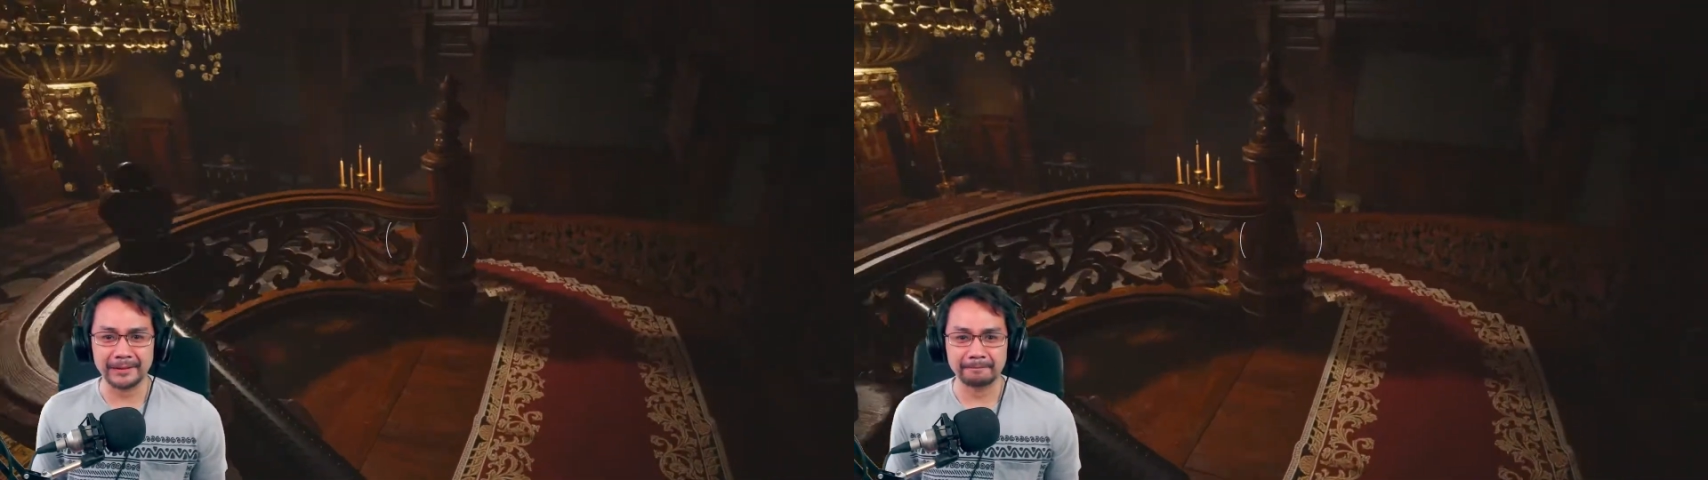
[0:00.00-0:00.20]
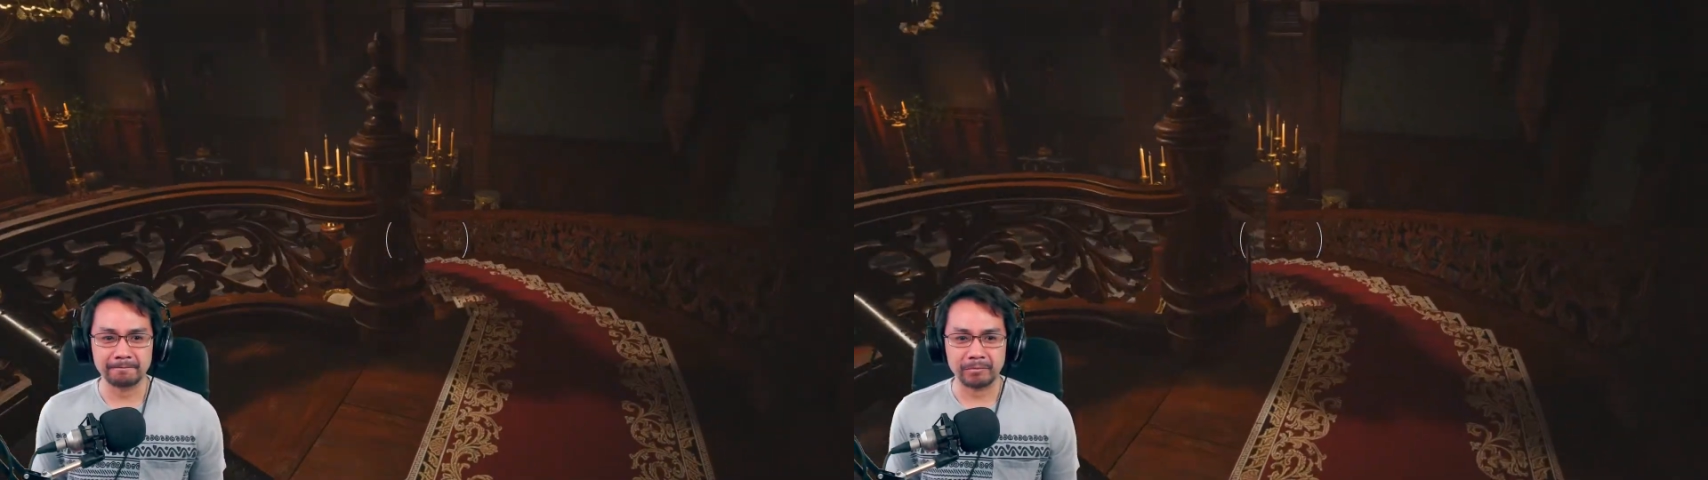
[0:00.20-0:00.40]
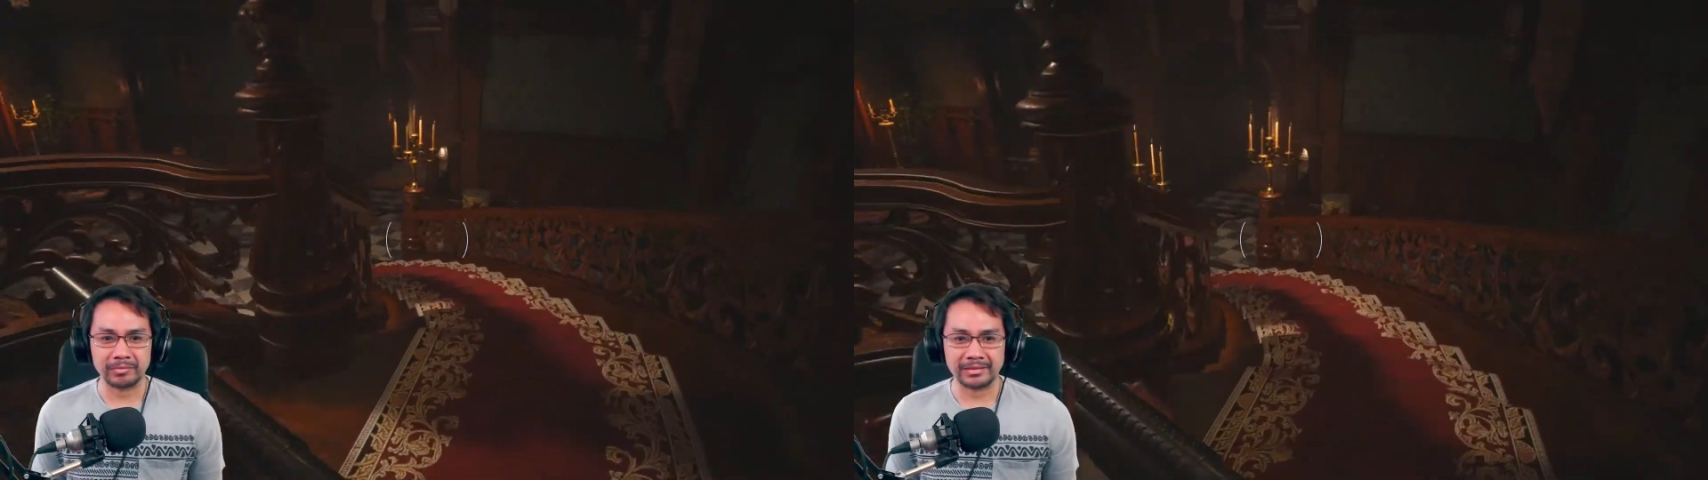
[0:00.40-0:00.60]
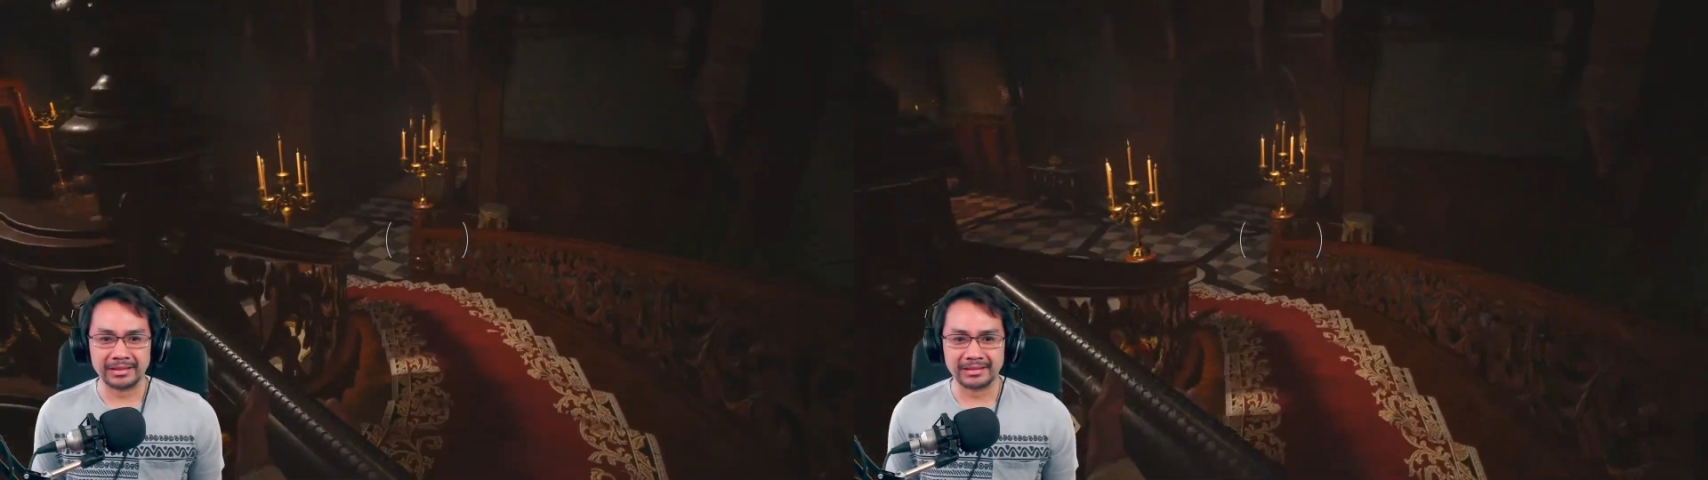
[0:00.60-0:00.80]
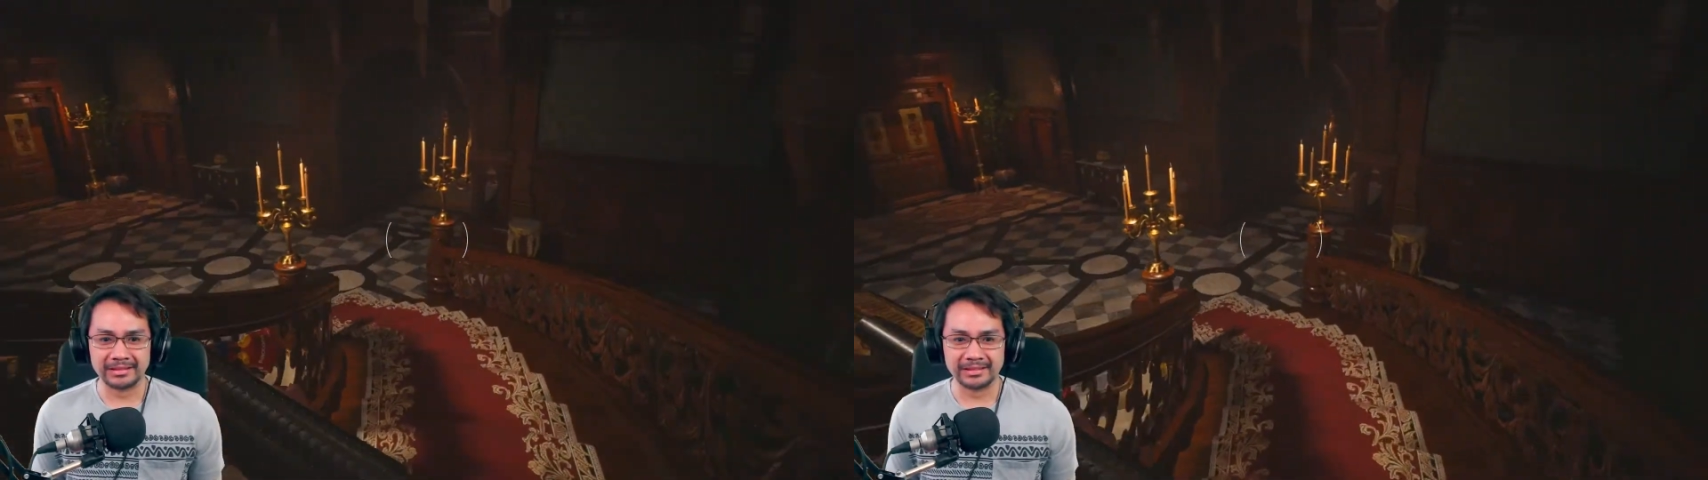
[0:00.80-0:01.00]

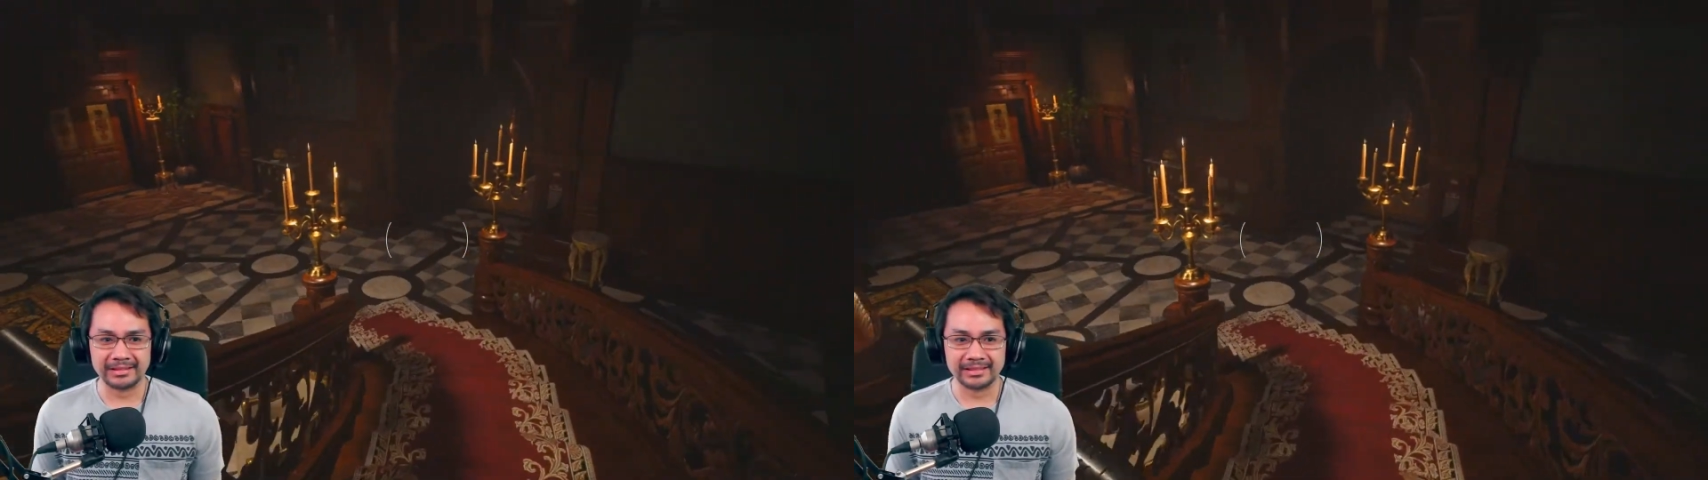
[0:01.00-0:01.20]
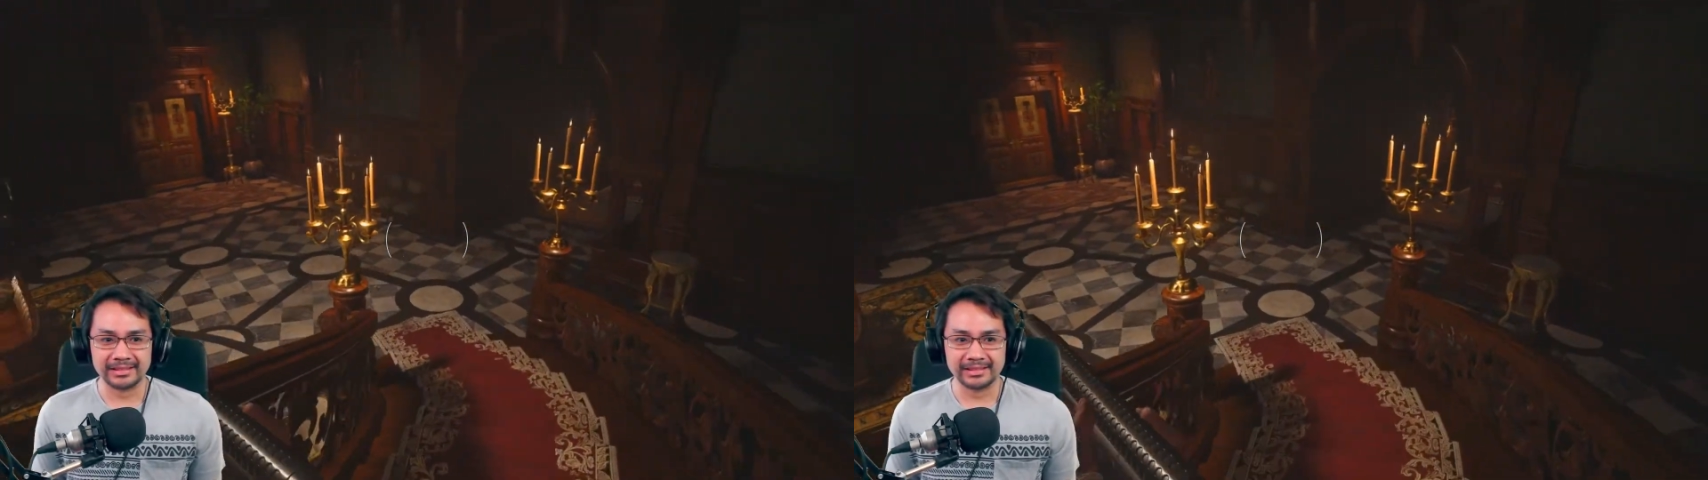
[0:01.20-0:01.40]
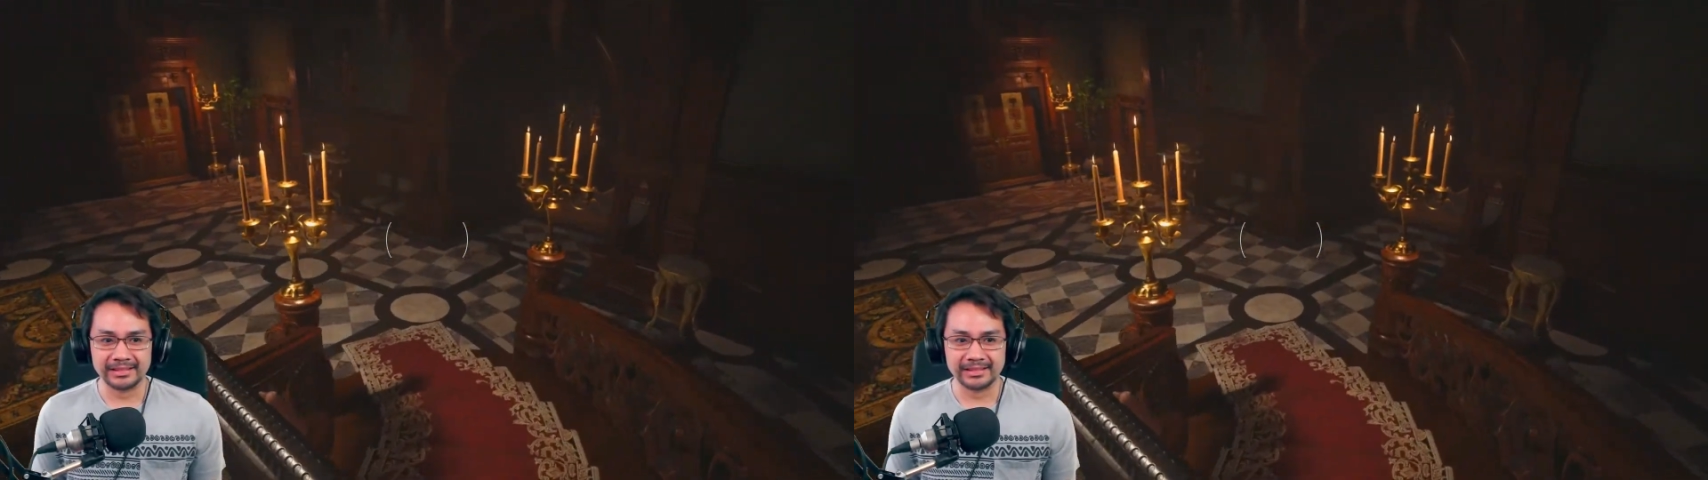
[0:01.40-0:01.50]
Cassandra.